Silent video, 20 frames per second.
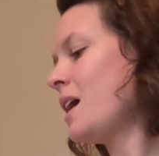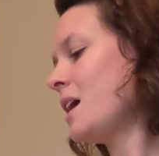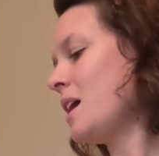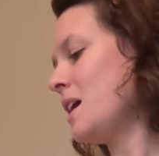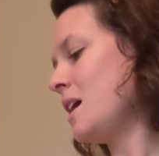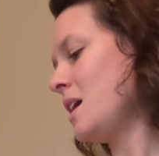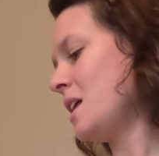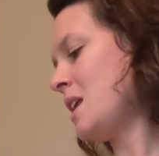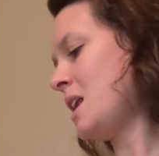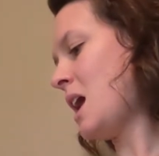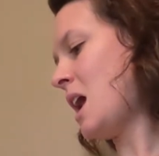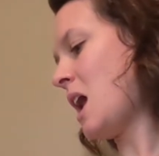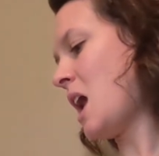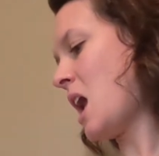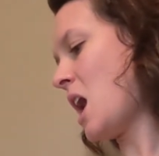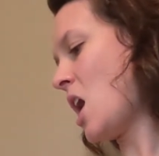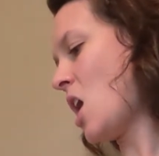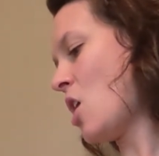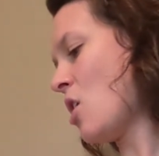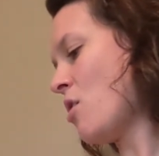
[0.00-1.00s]

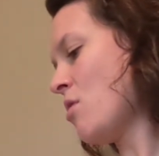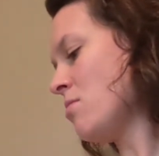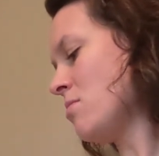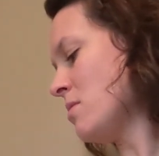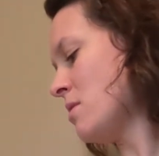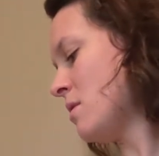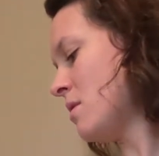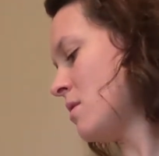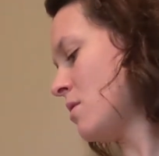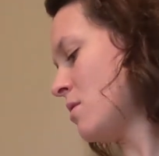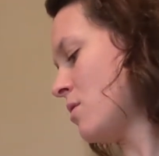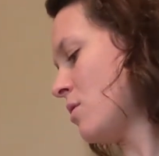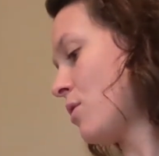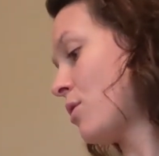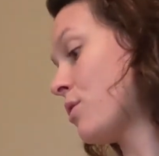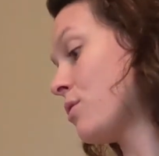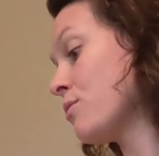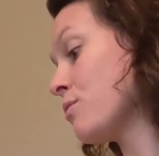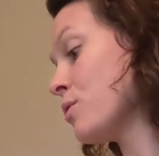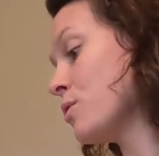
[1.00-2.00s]
Inhale
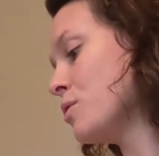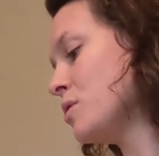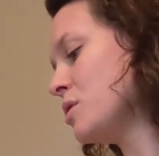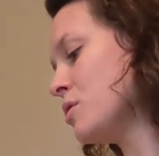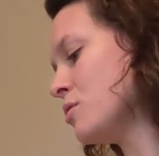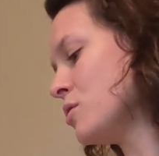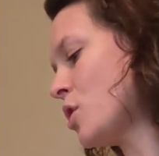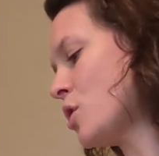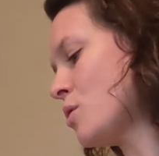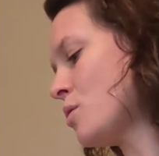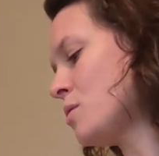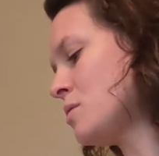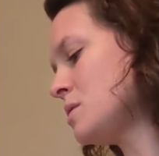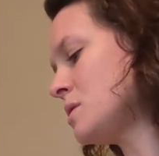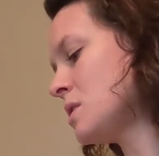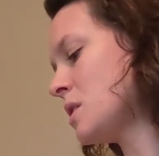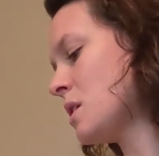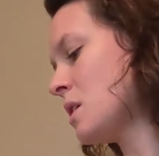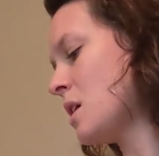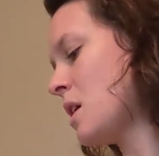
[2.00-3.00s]
through your
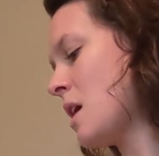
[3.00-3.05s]
nose